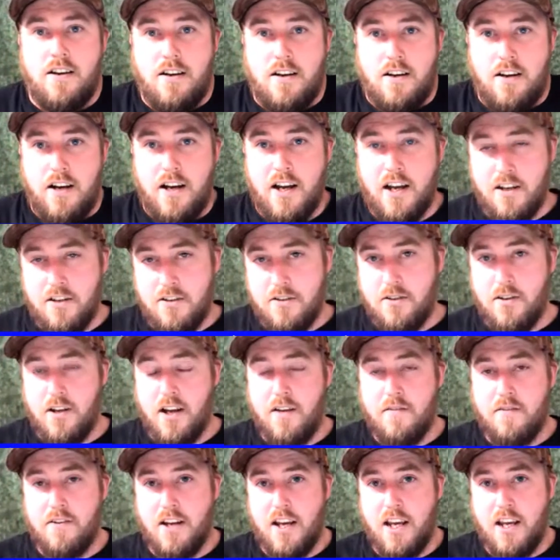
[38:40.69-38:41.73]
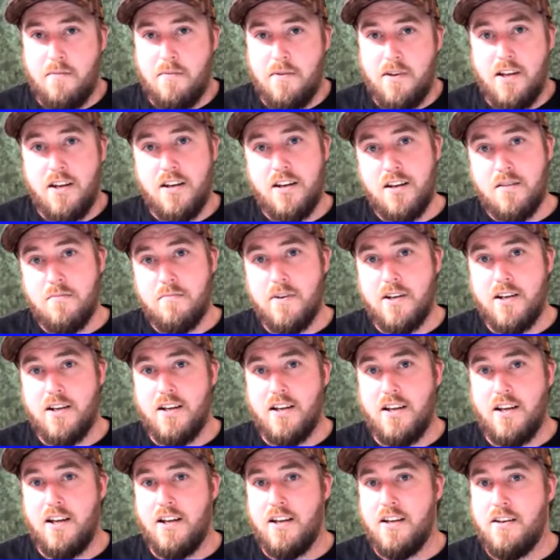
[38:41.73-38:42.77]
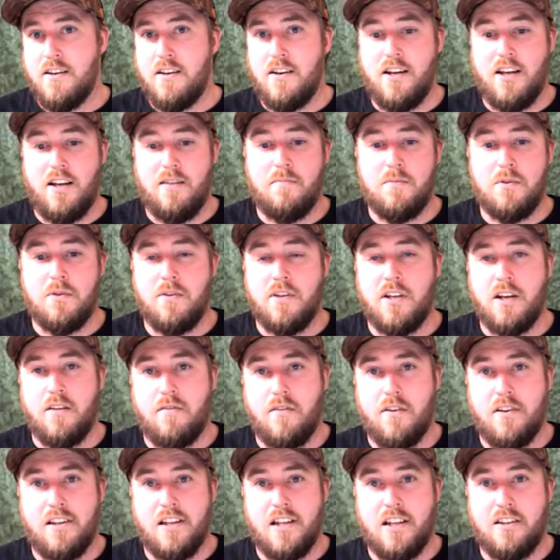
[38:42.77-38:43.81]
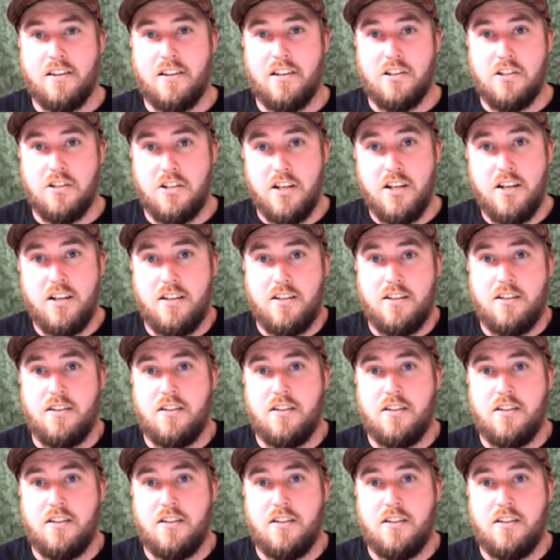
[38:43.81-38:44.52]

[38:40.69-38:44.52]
I do have an ABN number, and I am doing everything legit,